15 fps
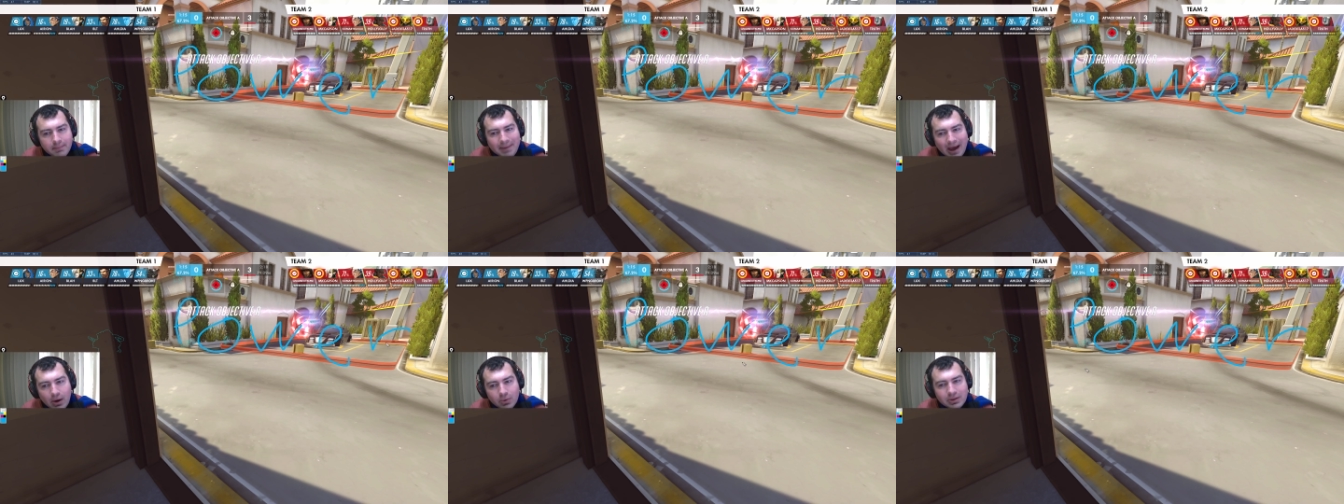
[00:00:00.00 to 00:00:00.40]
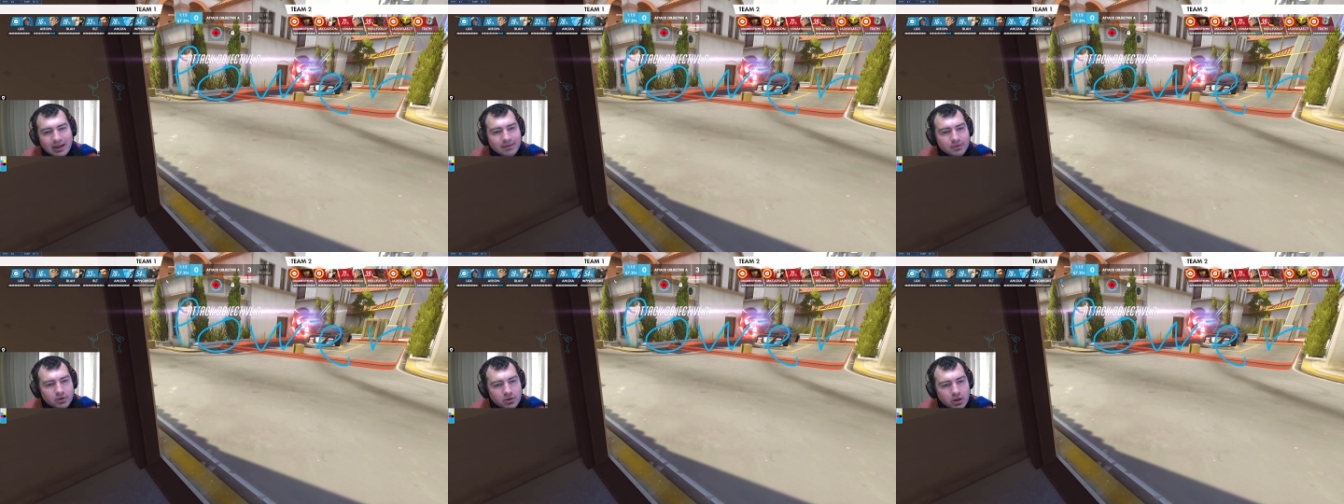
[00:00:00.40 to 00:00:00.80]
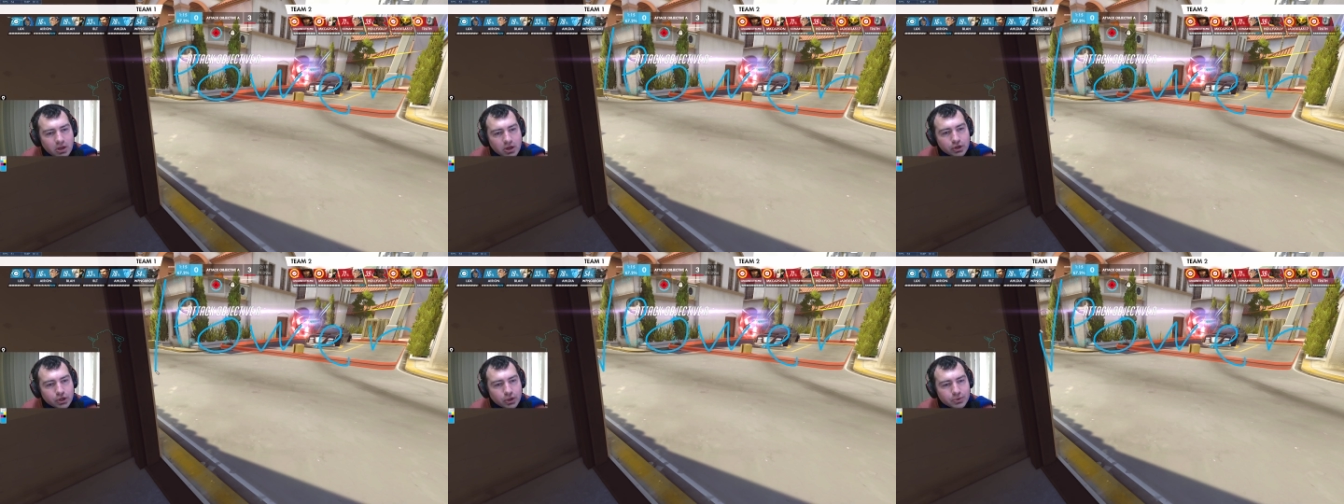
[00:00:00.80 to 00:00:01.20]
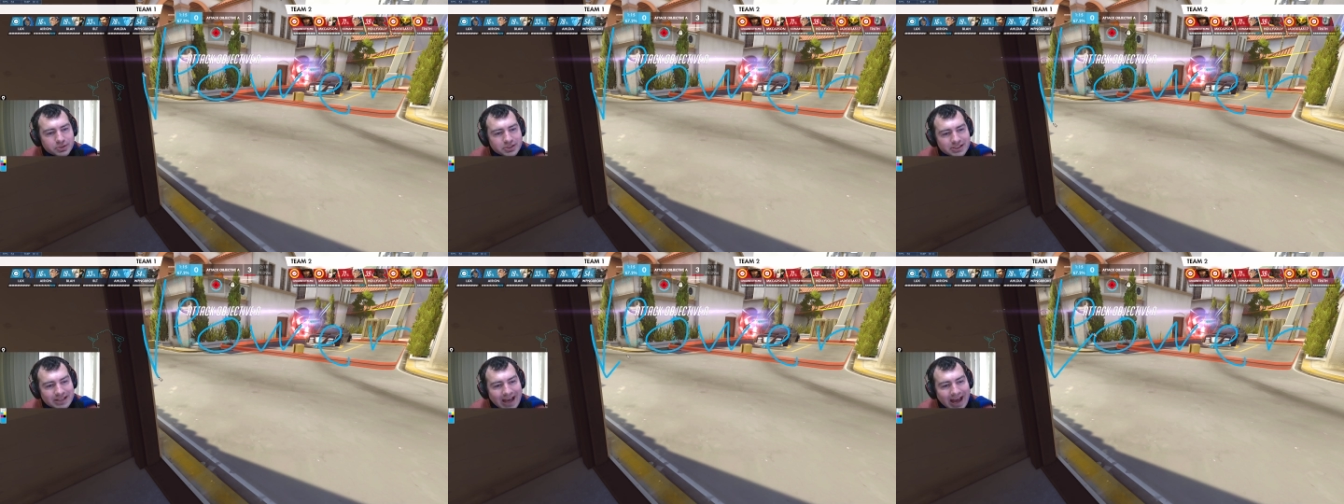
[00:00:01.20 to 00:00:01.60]
Power level
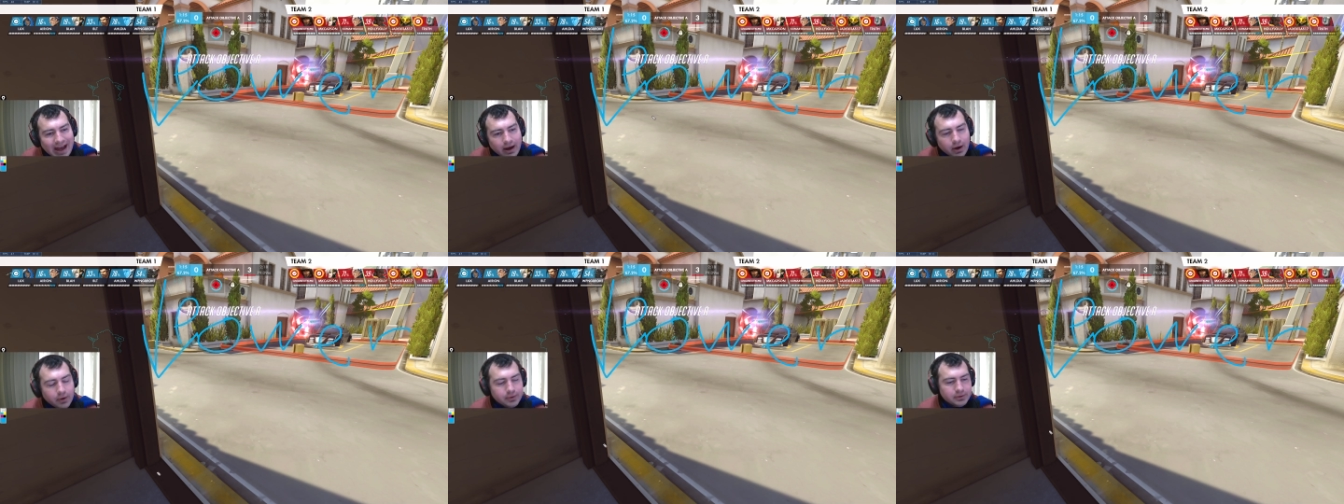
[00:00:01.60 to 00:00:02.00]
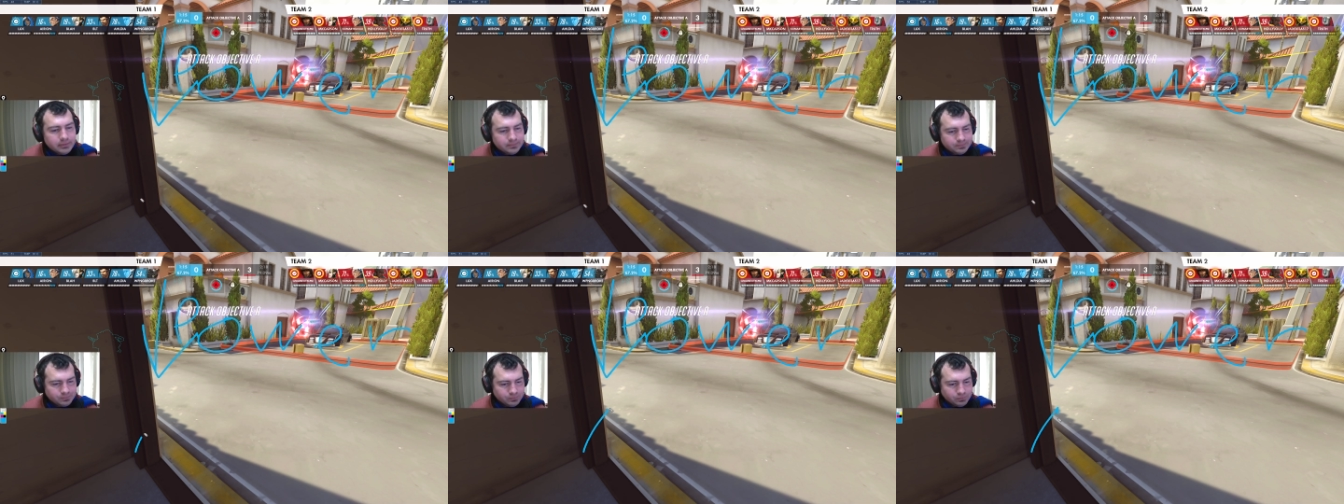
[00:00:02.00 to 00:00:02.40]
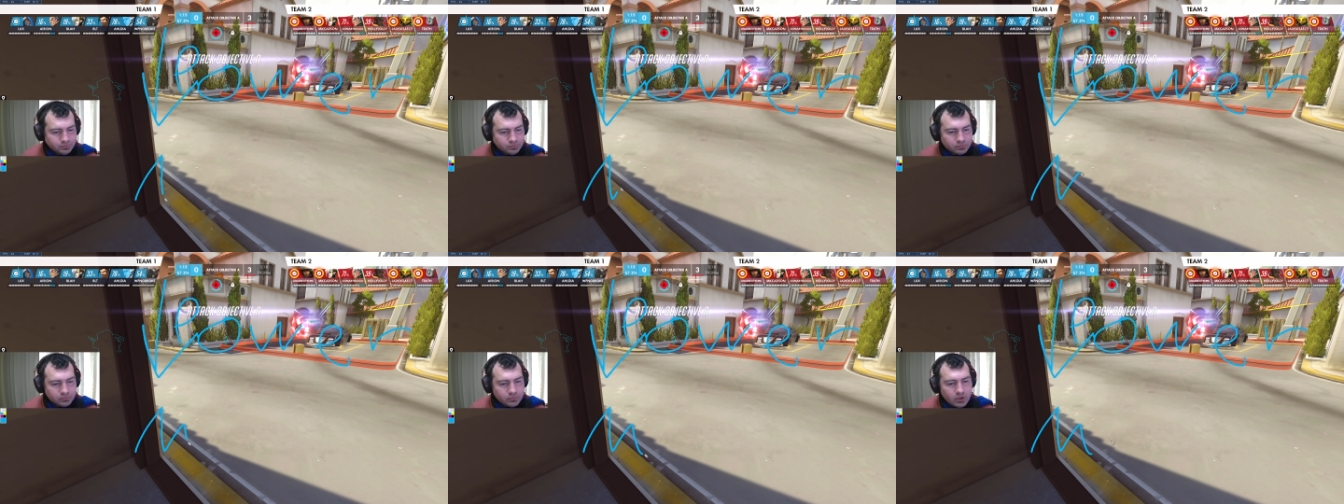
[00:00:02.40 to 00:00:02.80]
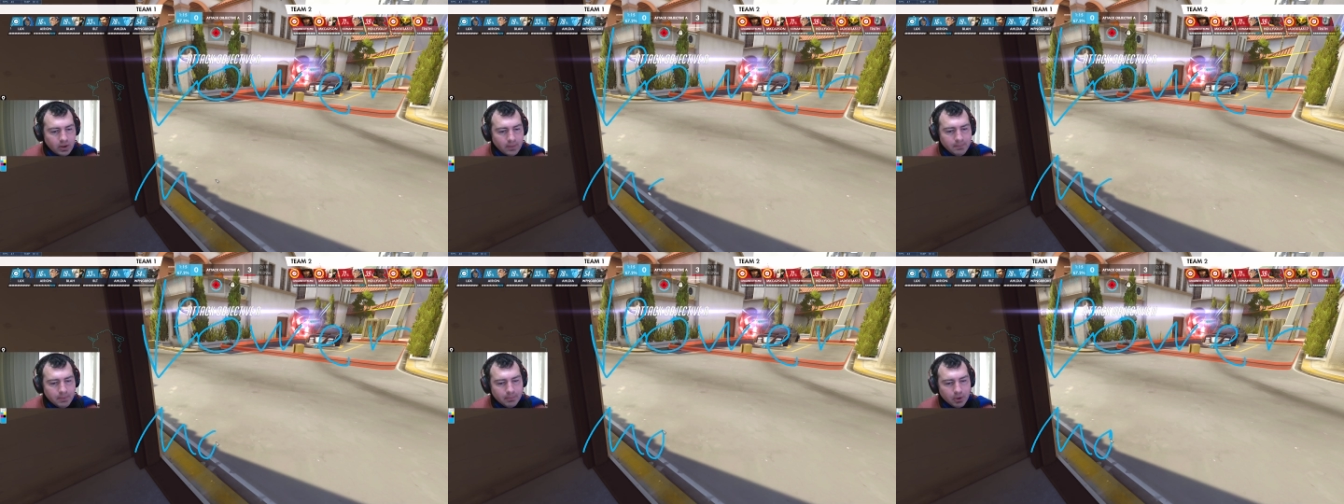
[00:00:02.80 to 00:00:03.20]
goes down,
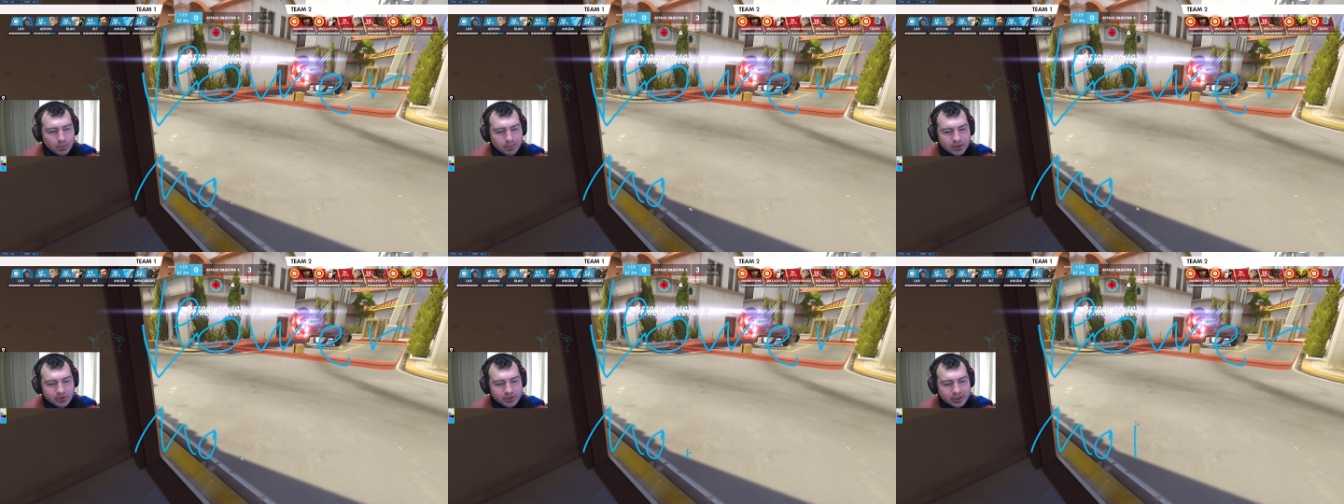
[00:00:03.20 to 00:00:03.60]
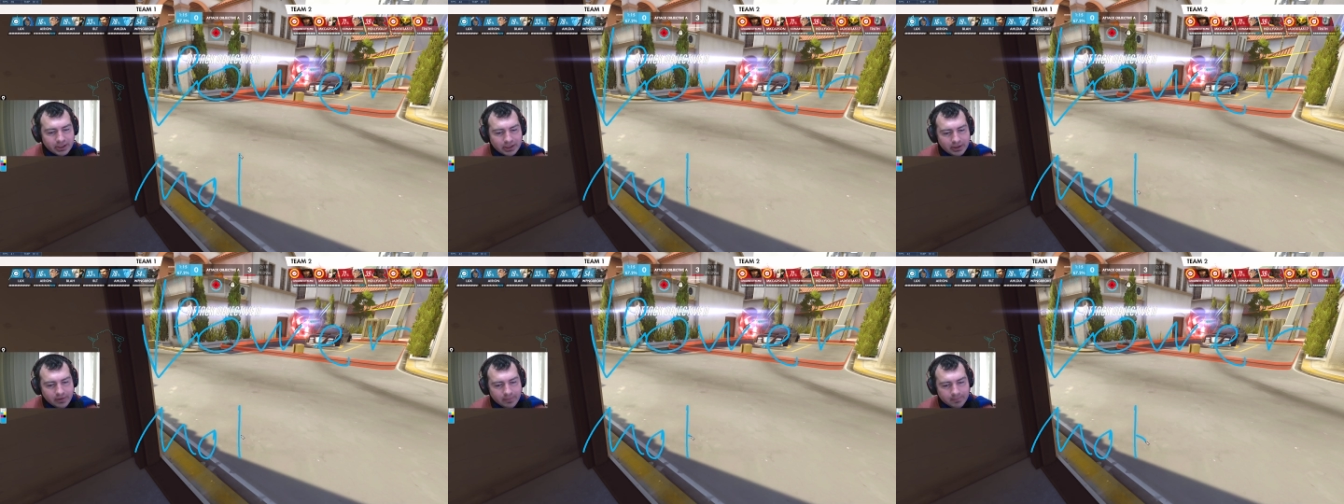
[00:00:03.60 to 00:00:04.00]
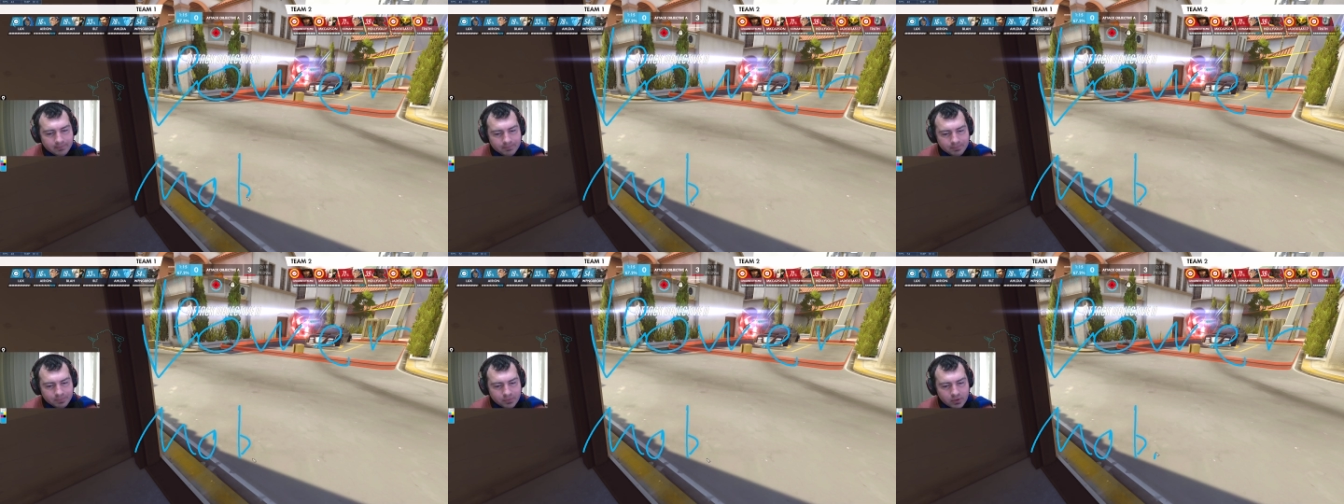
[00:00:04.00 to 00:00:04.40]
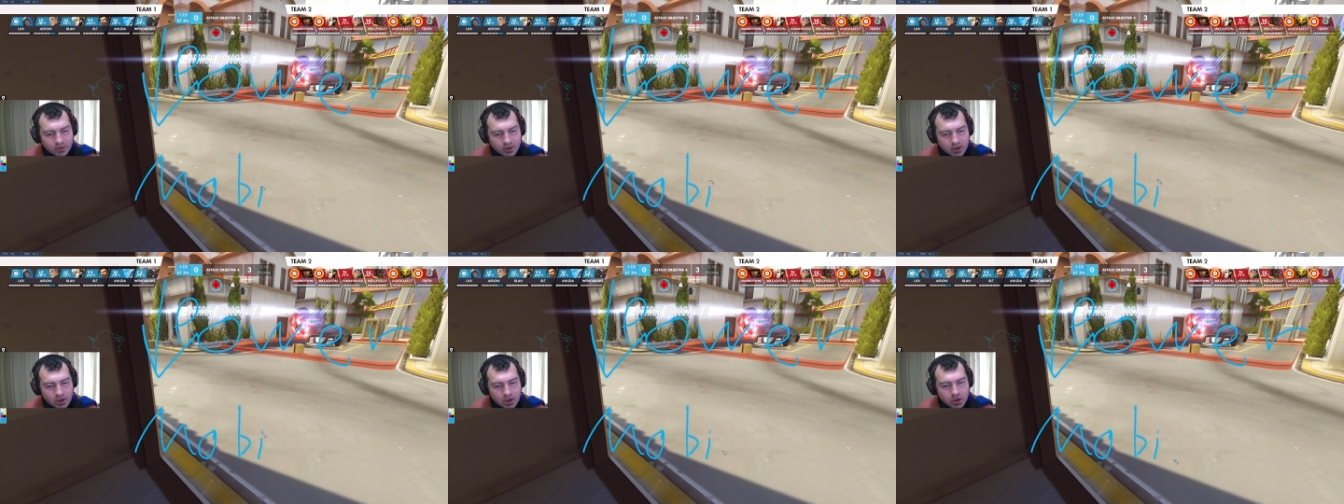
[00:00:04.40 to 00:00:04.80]
but mobility
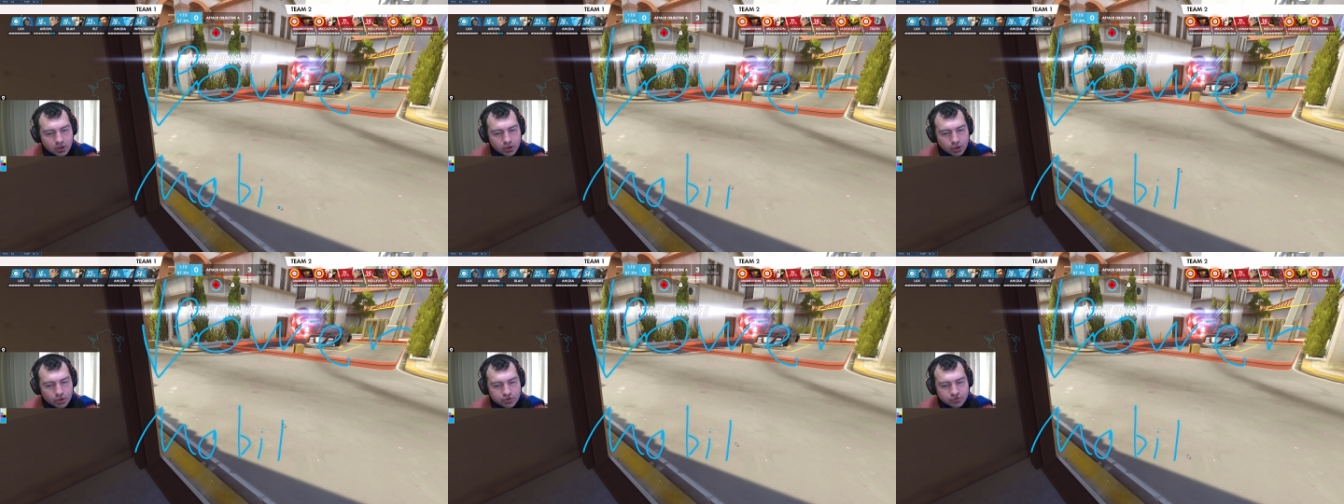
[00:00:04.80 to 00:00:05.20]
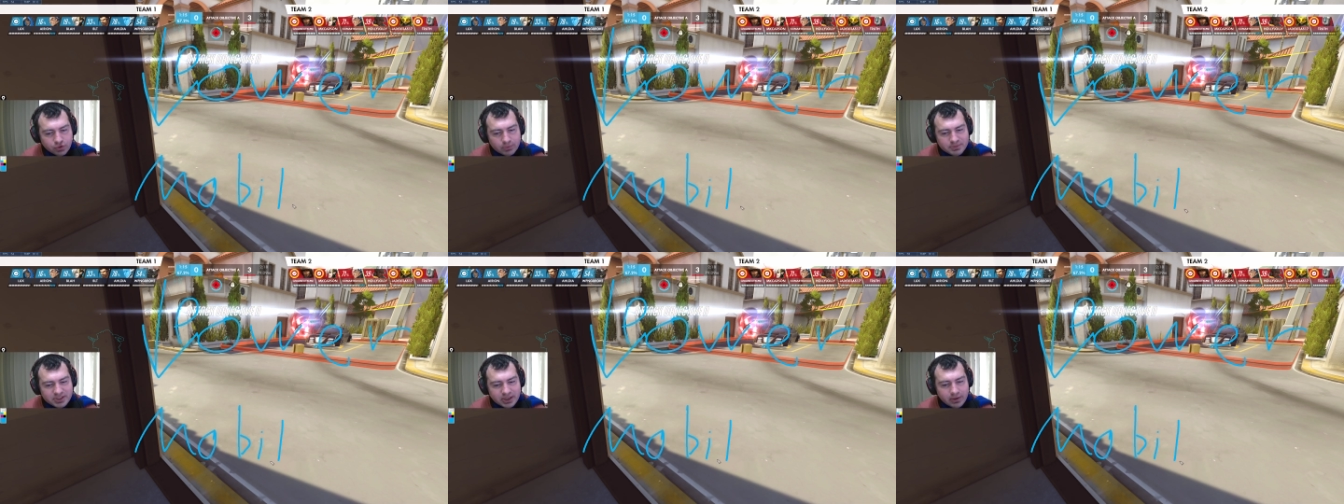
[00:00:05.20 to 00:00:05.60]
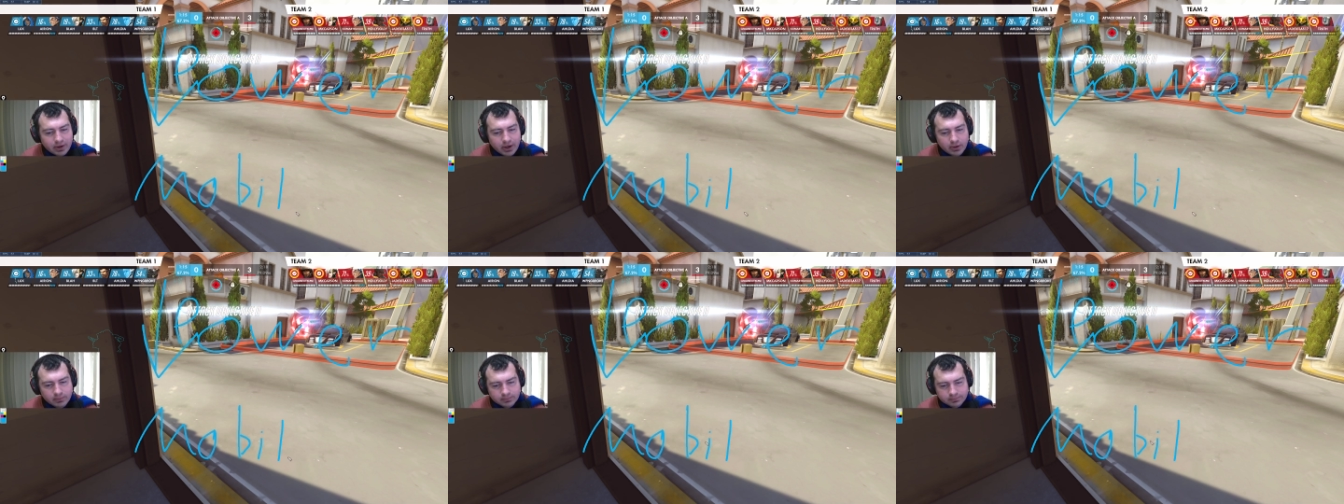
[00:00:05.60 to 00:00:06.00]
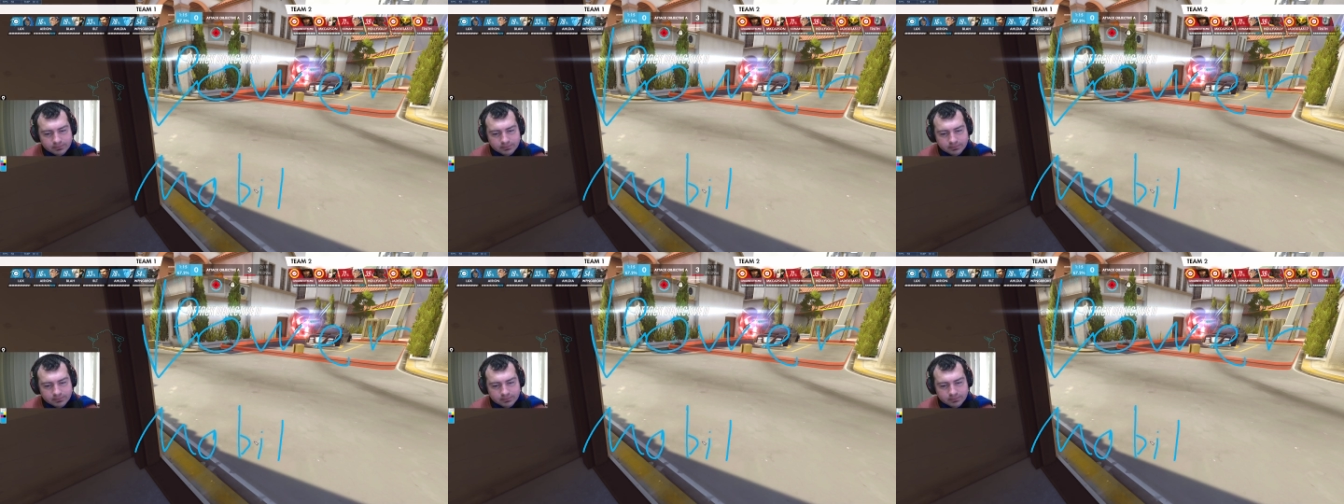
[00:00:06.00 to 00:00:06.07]
goes from 0